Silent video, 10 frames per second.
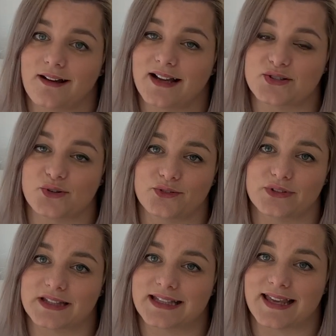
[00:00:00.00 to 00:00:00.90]
I don't
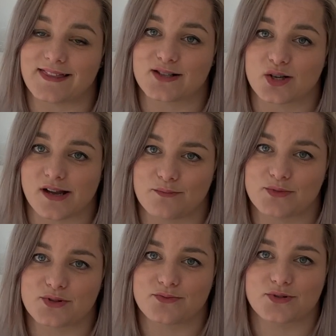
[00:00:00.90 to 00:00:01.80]
really get the time
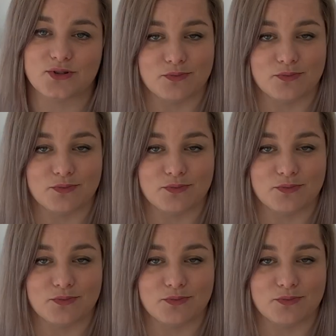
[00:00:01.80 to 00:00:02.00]
to